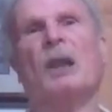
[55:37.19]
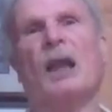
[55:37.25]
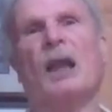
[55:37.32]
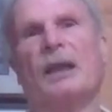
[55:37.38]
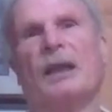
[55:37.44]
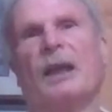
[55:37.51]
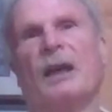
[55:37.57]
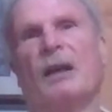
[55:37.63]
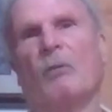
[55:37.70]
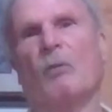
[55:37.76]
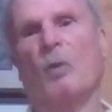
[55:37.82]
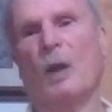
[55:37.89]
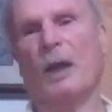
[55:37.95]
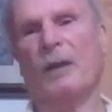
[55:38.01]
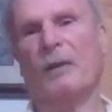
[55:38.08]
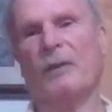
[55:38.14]
plotting
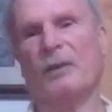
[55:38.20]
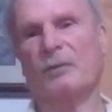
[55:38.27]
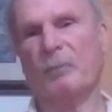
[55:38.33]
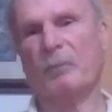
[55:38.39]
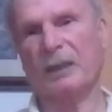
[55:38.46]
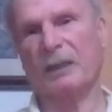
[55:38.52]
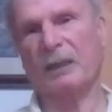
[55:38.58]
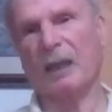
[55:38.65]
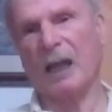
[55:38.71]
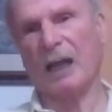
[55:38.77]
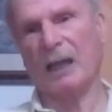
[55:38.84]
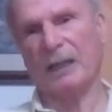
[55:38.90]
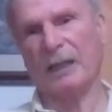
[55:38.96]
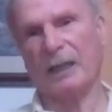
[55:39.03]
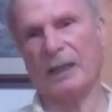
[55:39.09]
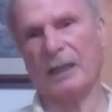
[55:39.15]
out where there's been
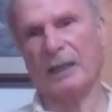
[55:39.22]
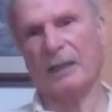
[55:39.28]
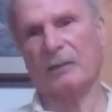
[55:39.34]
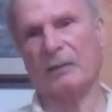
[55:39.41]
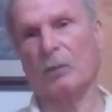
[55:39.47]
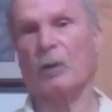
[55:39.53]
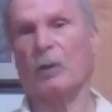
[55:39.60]
logging